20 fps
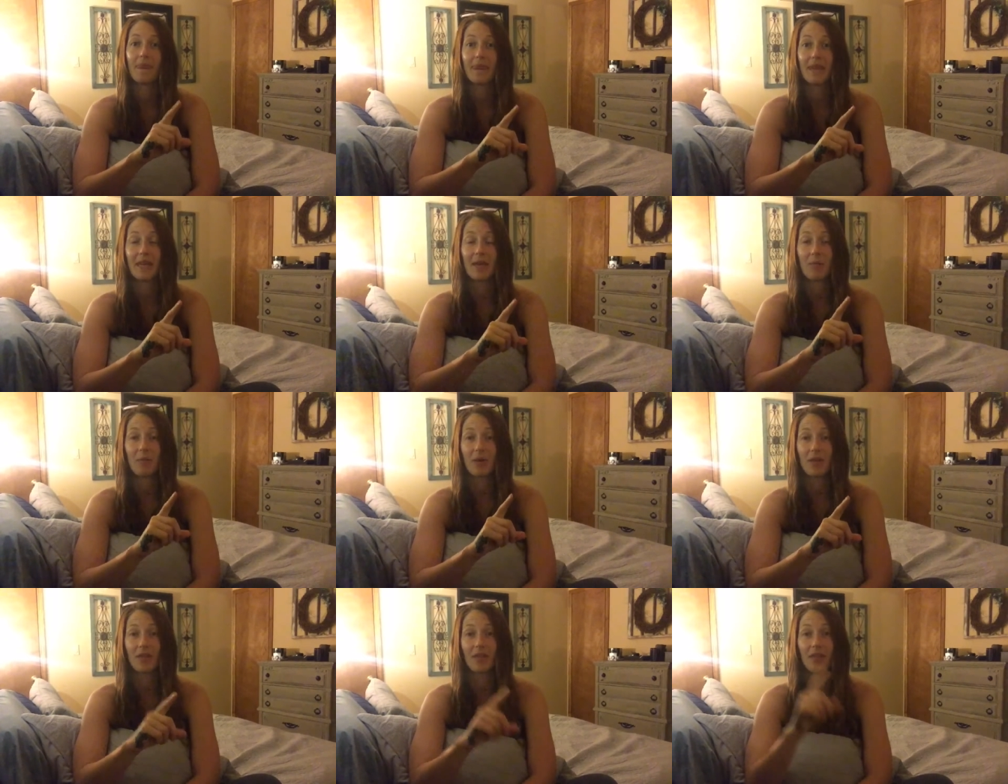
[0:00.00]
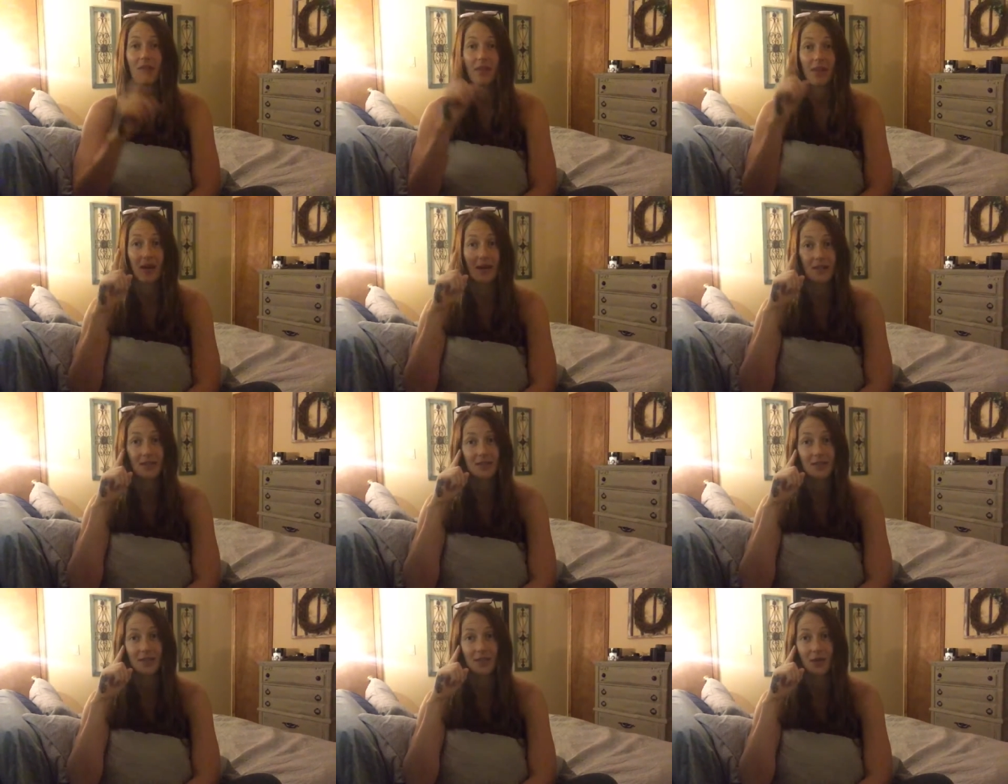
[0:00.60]
think about the
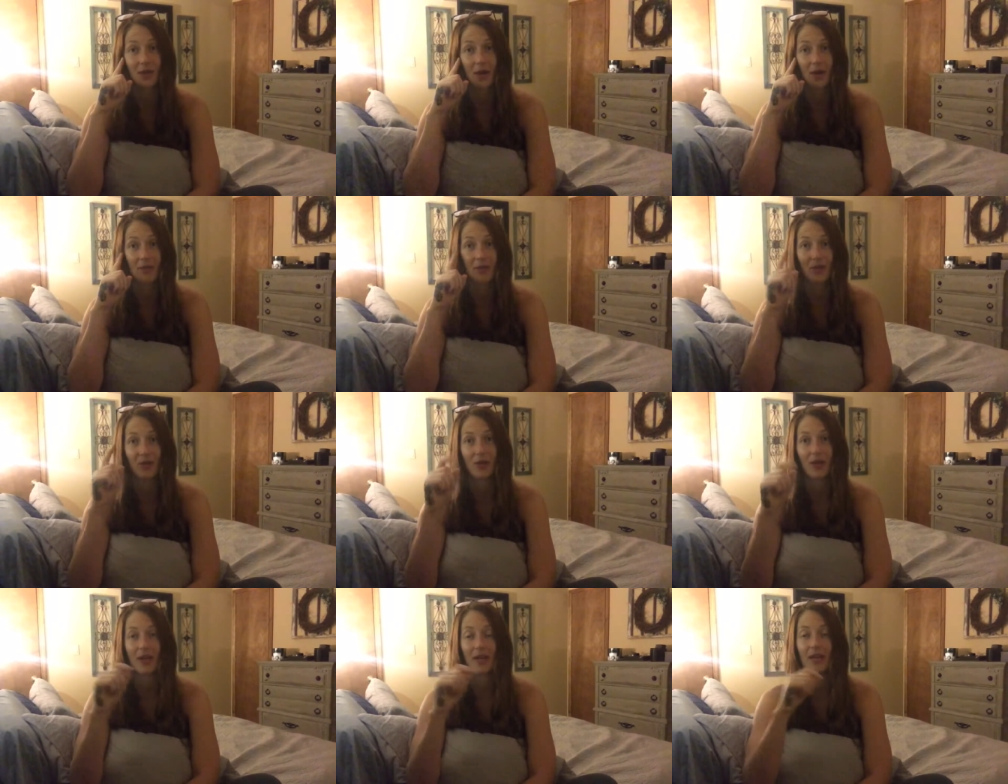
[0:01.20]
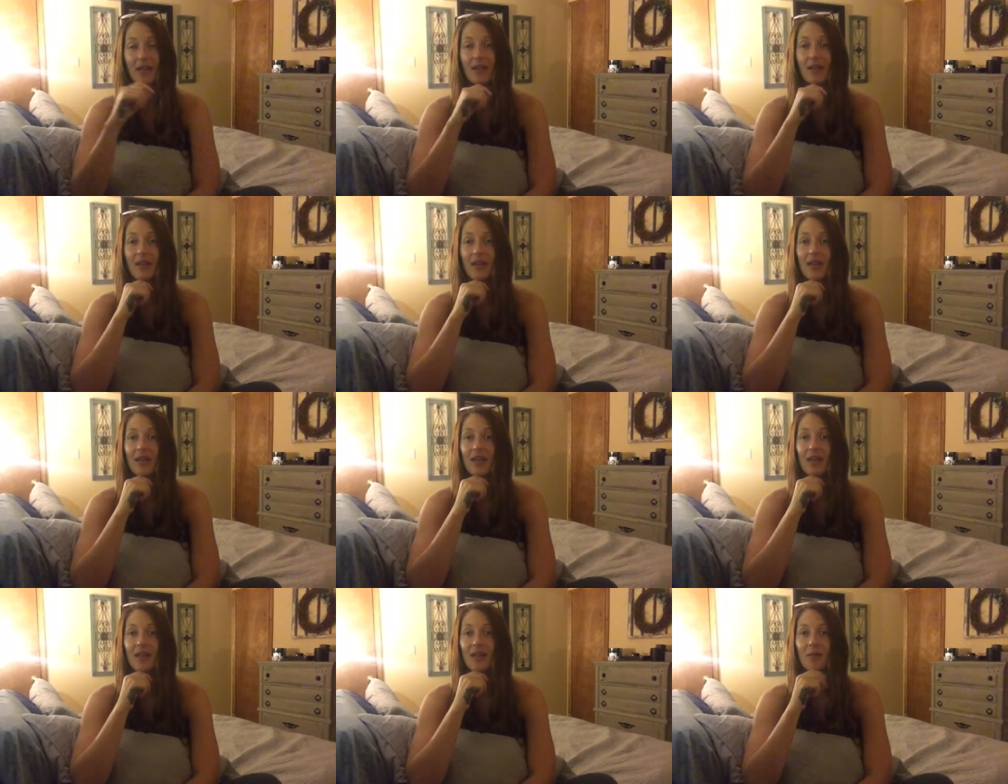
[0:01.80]
thoughts that you have in your head,
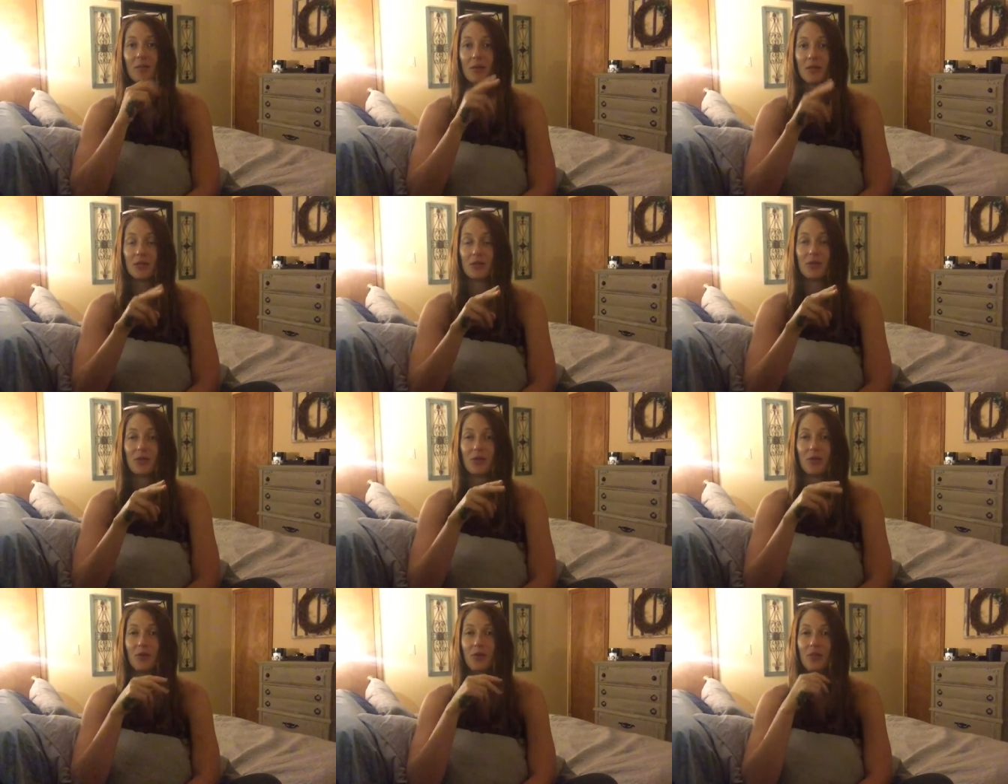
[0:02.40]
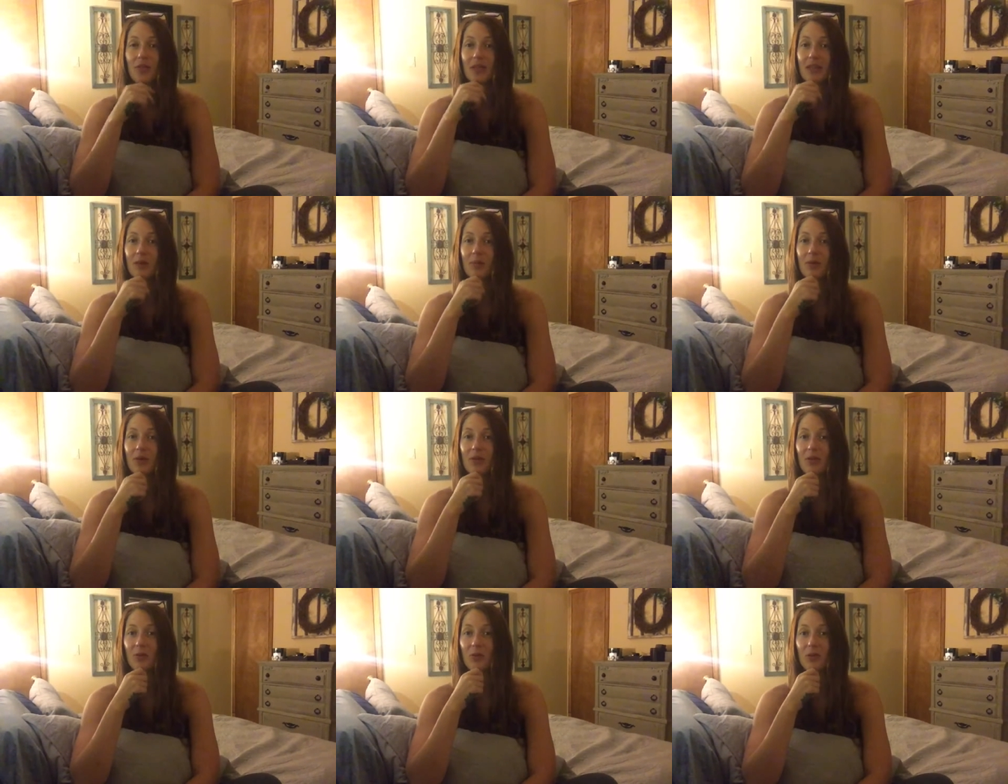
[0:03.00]
but two, think
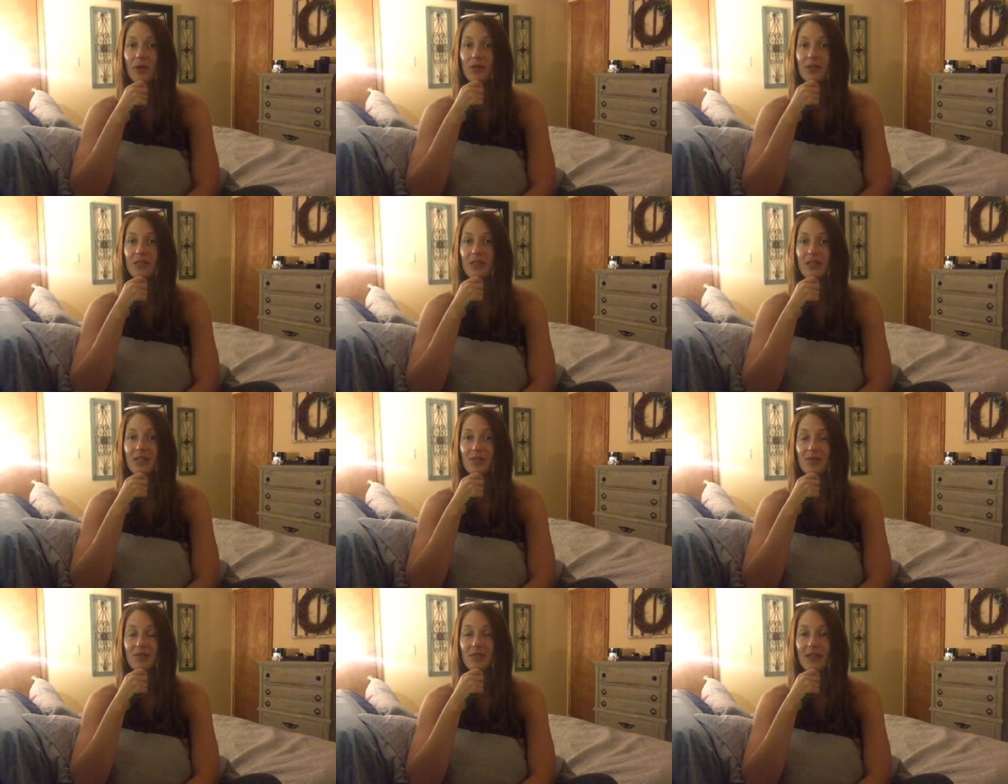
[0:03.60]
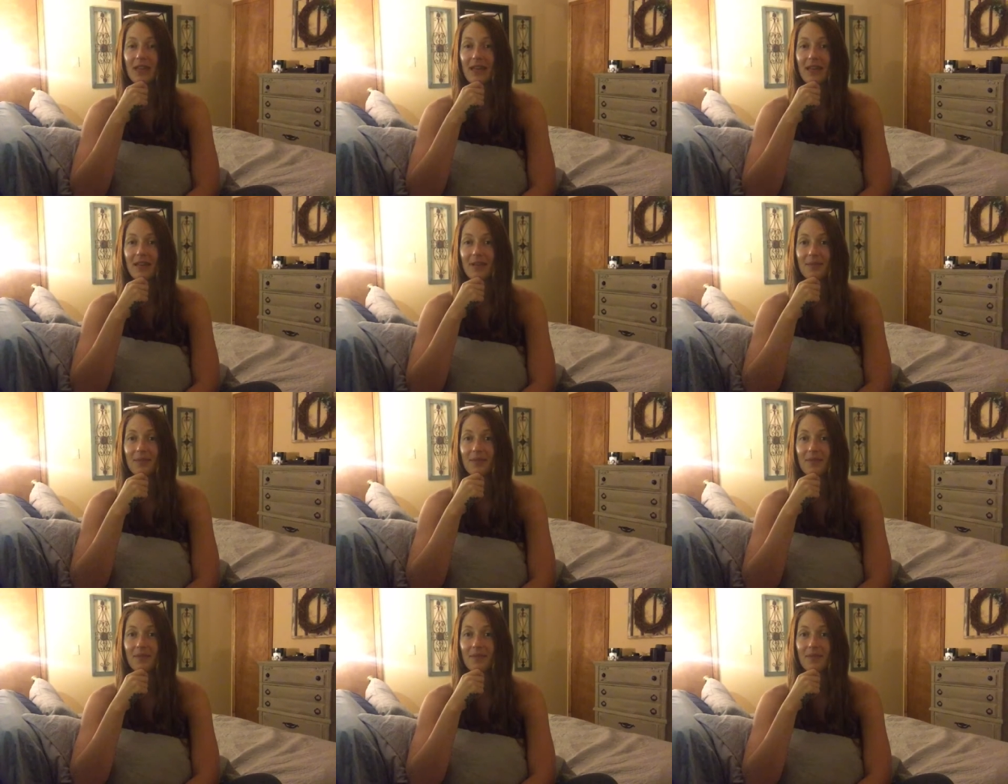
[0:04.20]
about the words that you say.